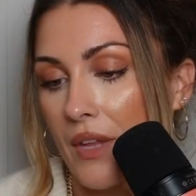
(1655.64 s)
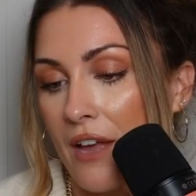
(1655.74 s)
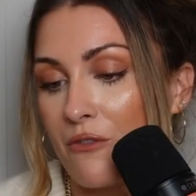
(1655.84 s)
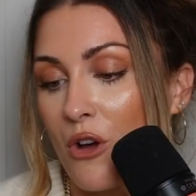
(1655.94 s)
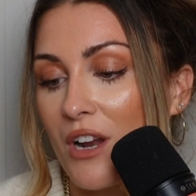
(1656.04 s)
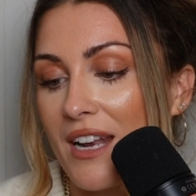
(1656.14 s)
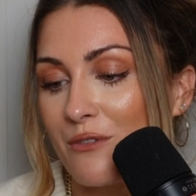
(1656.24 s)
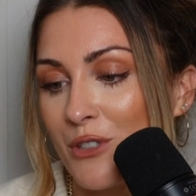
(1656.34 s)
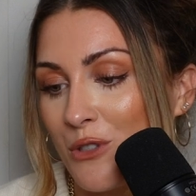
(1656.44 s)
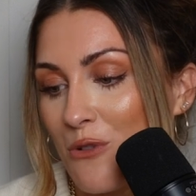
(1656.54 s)
I've got a
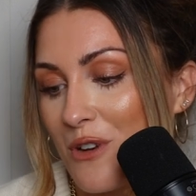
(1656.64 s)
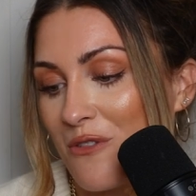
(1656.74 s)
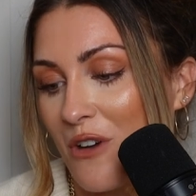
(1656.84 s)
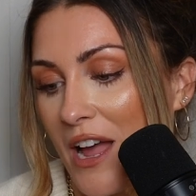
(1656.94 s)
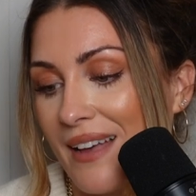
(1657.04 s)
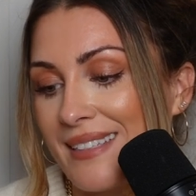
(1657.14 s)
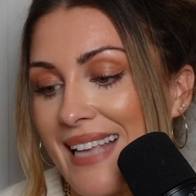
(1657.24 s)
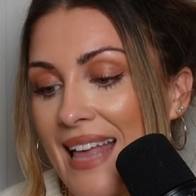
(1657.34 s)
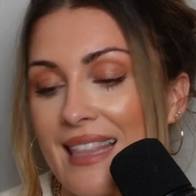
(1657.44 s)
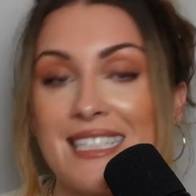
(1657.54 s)
love story for us,
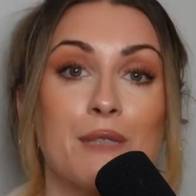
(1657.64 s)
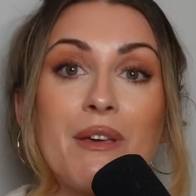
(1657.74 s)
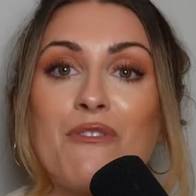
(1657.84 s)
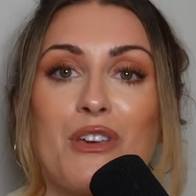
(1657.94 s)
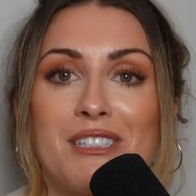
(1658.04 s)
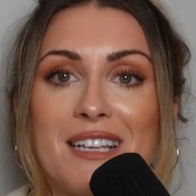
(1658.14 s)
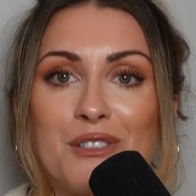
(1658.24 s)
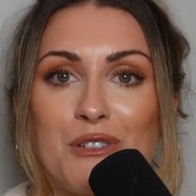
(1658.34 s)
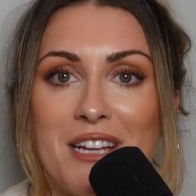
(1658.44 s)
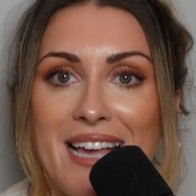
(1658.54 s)
and this is my first love
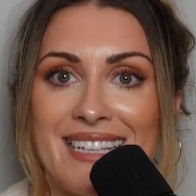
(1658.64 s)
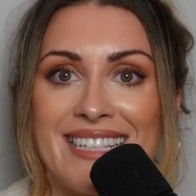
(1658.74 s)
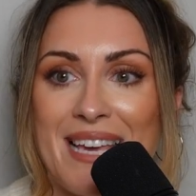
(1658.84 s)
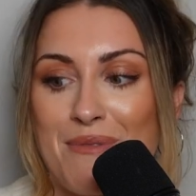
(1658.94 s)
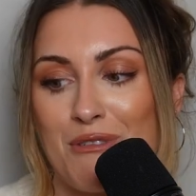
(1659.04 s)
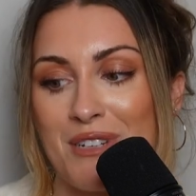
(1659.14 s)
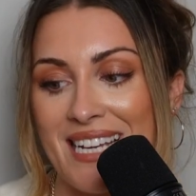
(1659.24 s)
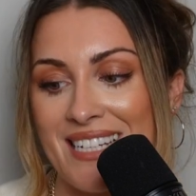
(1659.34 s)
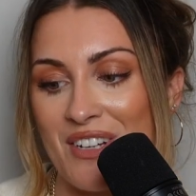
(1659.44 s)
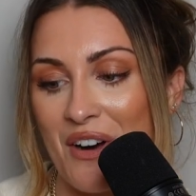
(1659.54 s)
story, guys, that came through
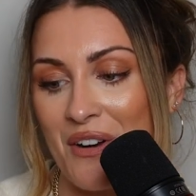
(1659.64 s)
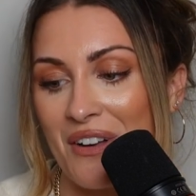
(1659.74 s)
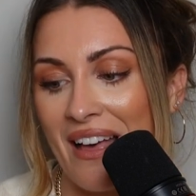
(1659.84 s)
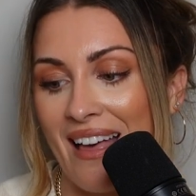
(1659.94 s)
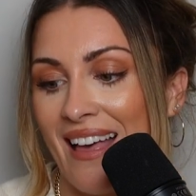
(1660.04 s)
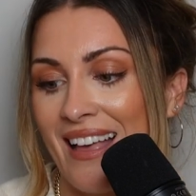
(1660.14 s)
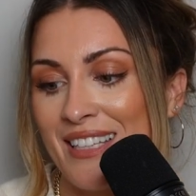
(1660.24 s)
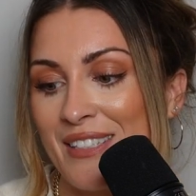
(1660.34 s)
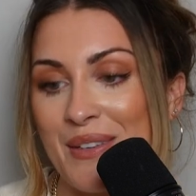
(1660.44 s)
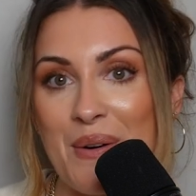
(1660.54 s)
TikTok.
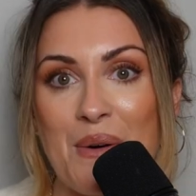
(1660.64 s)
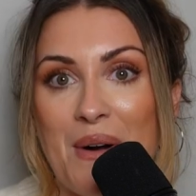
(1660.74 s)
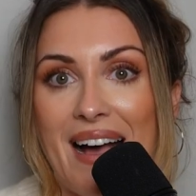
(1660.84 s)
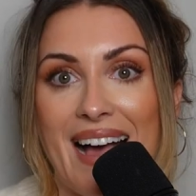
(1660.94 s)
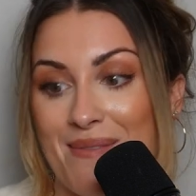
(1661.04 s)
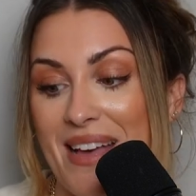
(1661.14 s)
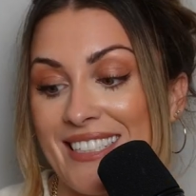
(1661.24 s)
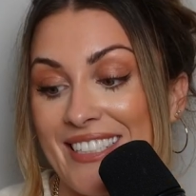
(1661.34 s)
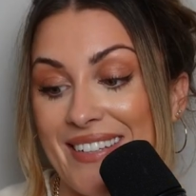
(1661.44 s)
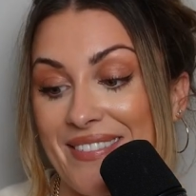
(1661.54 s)
So I'm
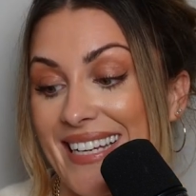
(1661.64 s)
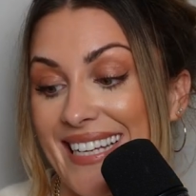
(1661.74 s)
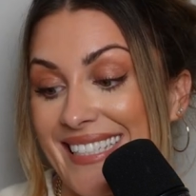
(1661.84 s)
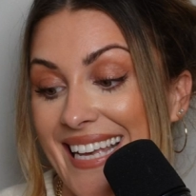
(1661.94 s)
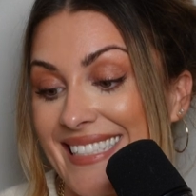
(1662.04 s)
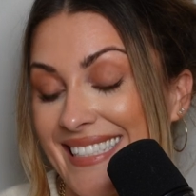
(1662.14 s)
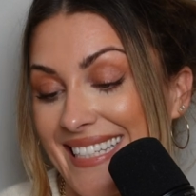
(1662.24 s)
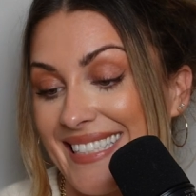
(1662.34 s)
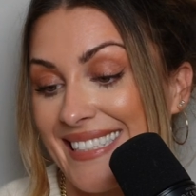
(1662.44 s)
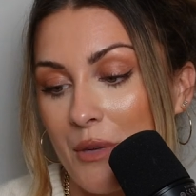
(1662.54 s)
actually really
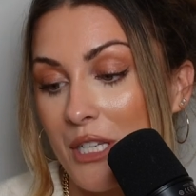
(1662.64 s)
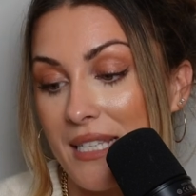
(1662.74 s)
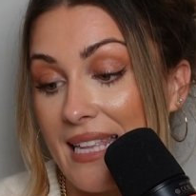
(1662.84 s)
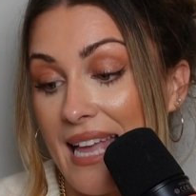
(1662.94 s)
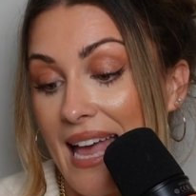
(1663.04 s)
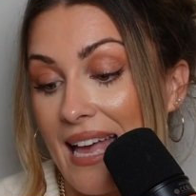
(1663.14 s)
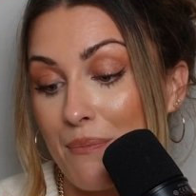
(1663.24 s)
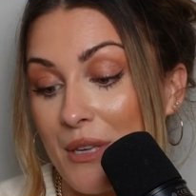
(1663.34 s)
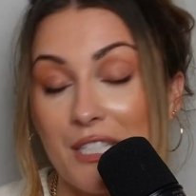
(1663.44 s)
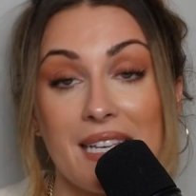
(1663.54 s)
excited because I
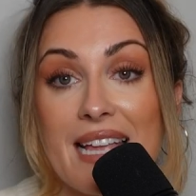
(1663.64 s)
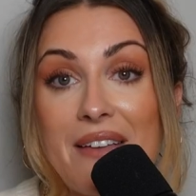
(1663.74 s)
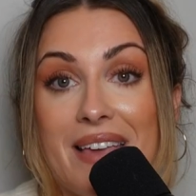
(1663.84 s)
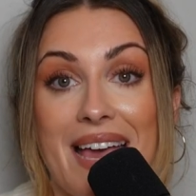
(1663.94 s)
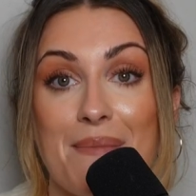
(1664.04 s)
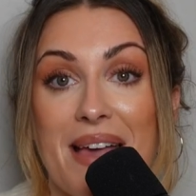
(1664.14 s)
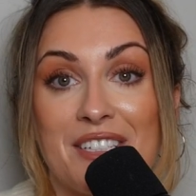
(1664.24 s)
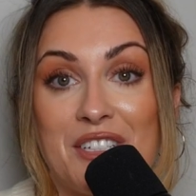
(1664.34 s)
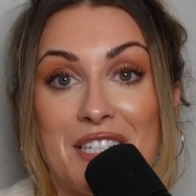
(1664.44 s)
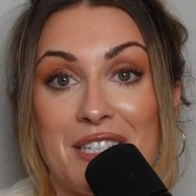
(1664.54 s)
never get
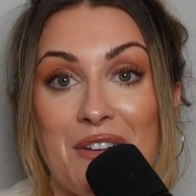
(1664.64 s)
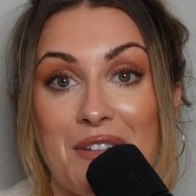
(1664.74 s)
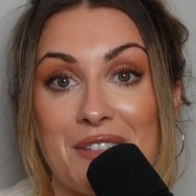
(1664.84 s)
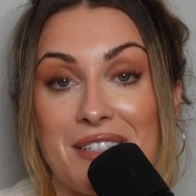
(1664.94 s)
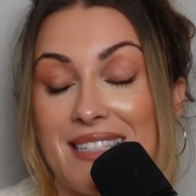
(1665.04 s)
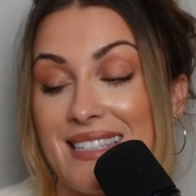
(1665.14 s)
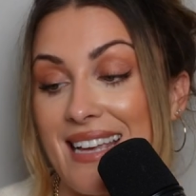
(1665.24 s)
messages on